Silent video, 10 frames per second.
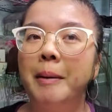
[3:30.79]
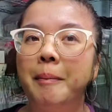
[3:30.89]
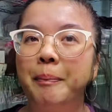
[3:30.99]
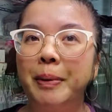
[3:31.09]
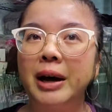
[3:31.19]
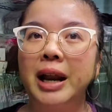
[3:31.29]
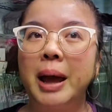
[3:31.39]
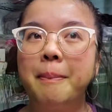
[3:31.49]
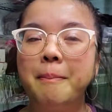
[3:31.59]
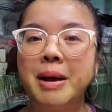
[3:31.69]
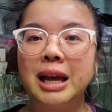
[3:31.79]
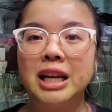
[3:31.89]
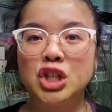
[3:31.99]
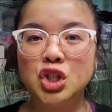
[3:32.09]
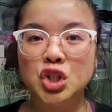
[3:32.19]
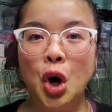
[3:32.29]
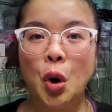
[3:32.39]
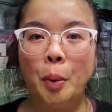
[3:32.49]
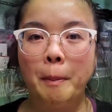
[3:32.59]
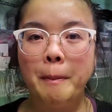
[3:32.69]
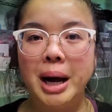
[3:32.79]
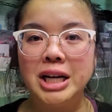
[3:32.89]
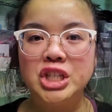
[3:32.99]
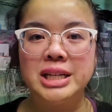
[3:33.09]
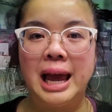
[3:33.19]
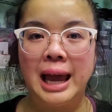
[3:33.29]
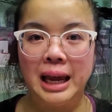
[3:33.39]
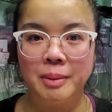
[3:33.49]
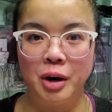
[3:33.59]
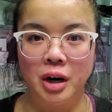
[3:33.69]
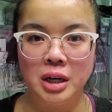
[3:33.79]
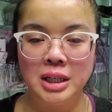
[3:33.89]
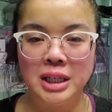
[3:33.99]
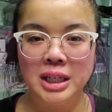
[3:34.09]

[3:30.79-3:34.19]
but it made it so much tamer.